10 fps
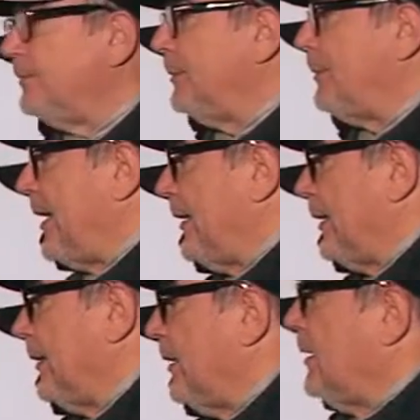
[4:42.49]

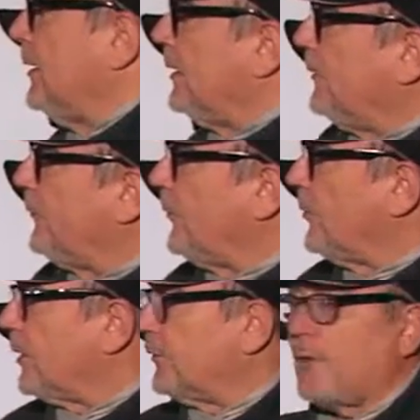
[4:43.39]
depending if
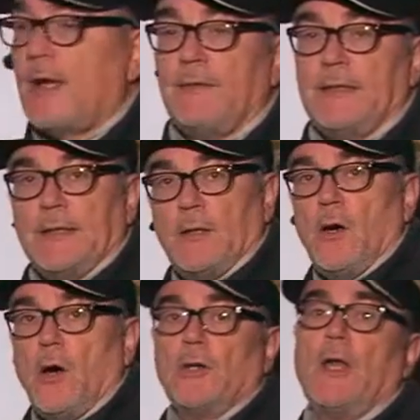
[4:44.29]
you are traveling
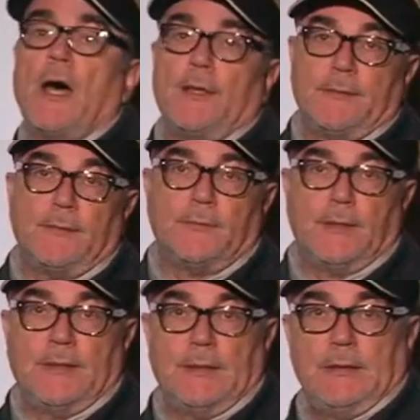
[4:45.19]
or not,
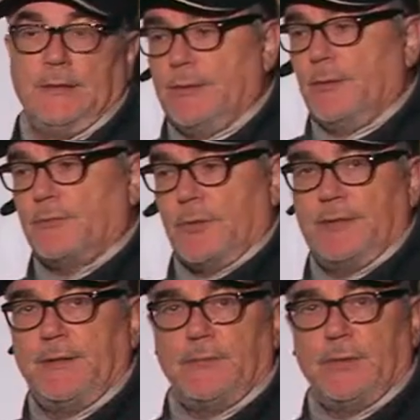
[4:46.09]

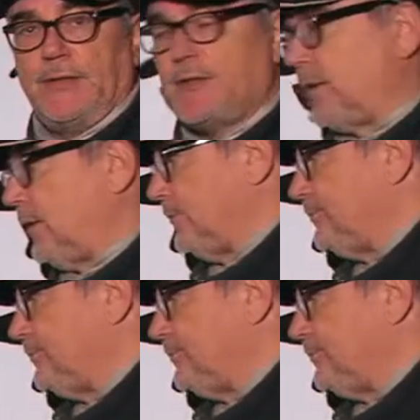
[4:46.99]
relative to each other.